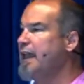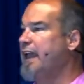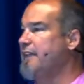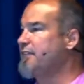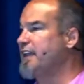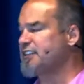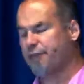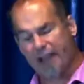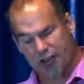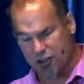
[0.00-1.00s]
And he thinks if
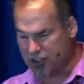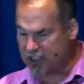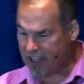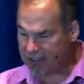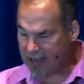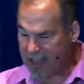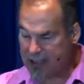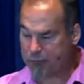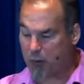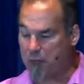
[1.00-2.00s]
I can just get the
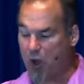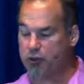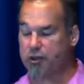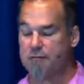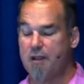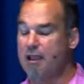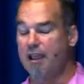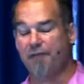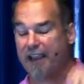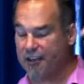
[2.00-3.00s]
next promotion,
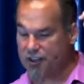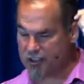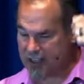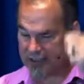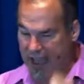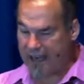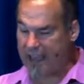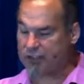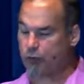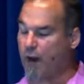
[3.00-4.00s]
if I can just get that
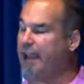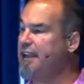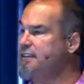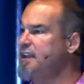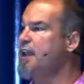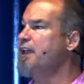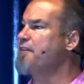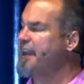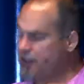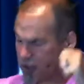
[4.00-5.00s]
next raise, if
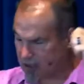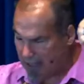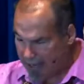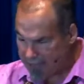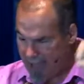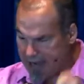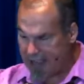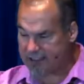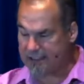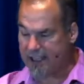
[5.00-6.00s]
I can just land that
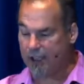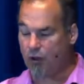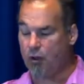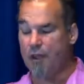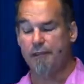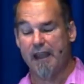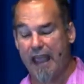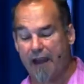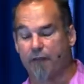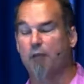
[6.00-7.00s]
next deal, then
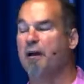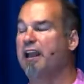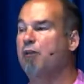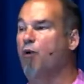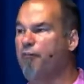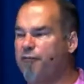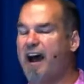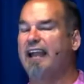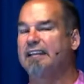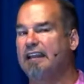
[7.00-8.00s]
everybody will
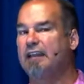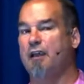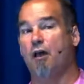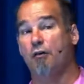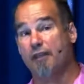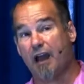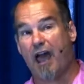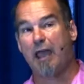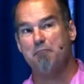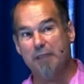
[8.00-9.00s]
finally know that
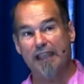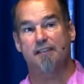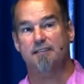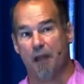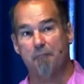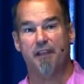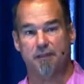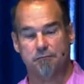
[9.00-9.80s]
I mean something